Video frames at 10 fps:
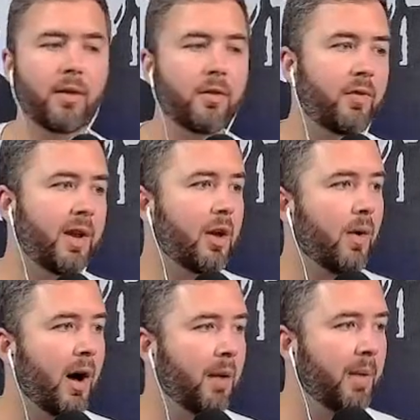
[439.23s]
the video
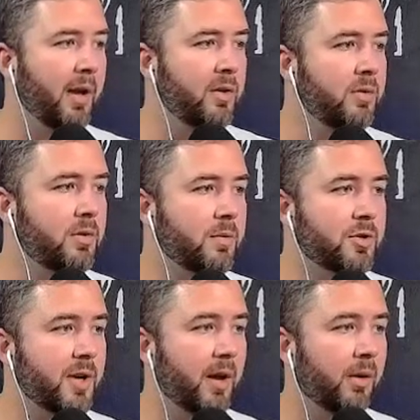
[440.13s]
on my YouTube
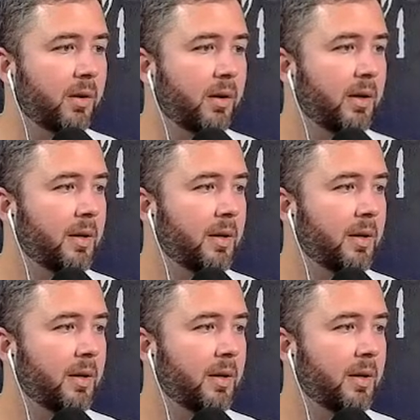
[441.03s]
channel.